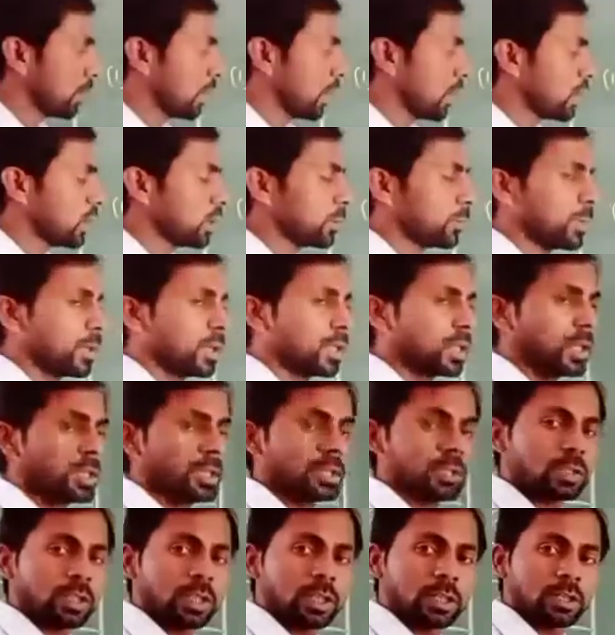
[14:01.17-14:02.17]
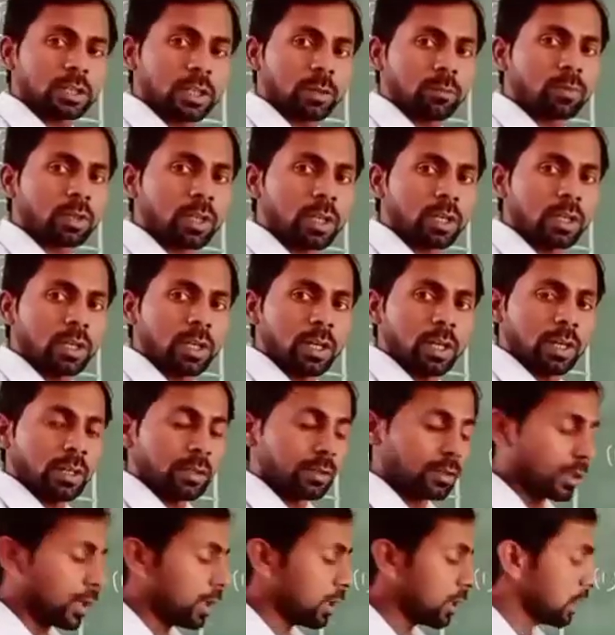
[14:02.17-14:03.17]
the speaker says
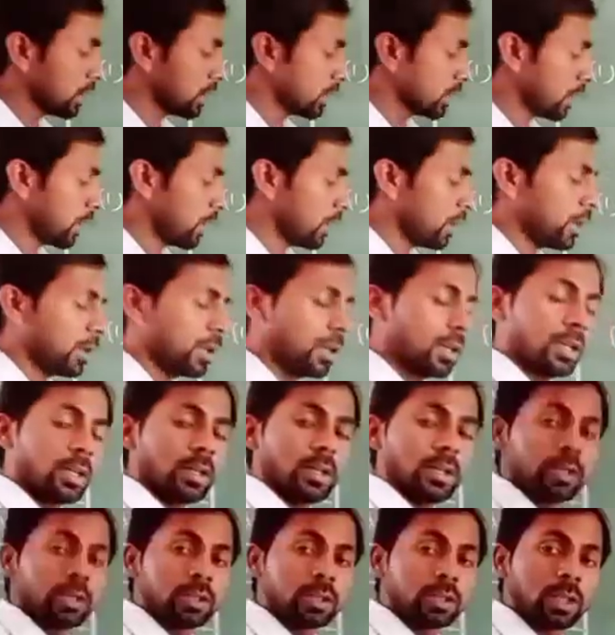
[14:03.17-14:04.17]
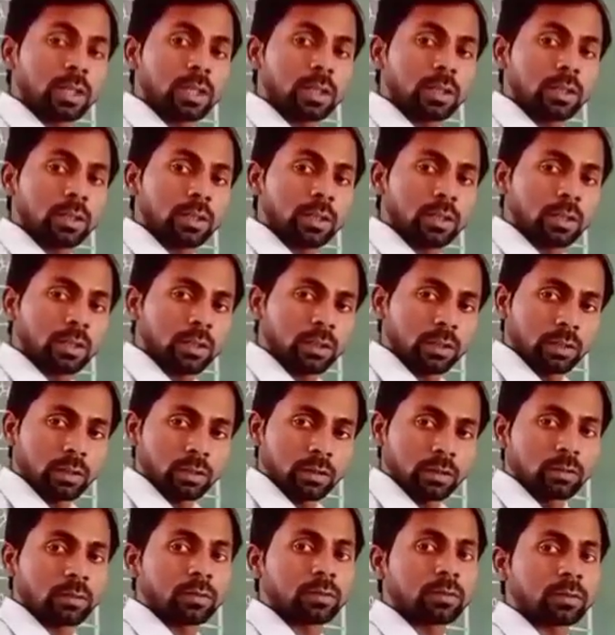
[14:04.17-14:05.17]
something, then listener listen the
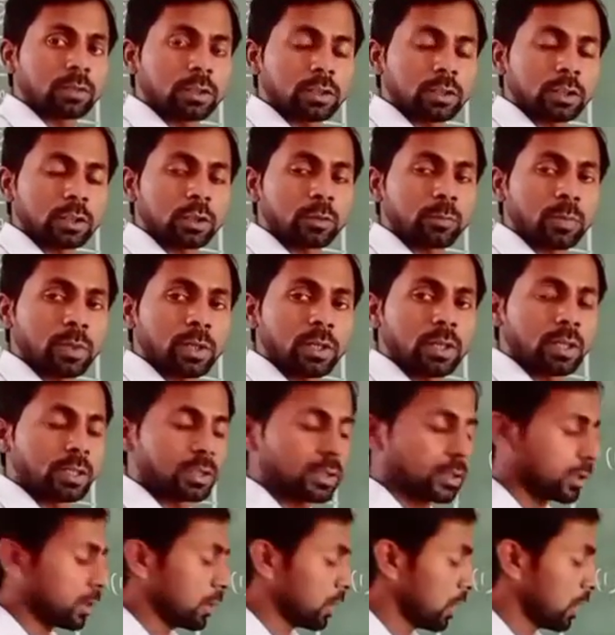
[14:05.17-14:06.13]
speakers.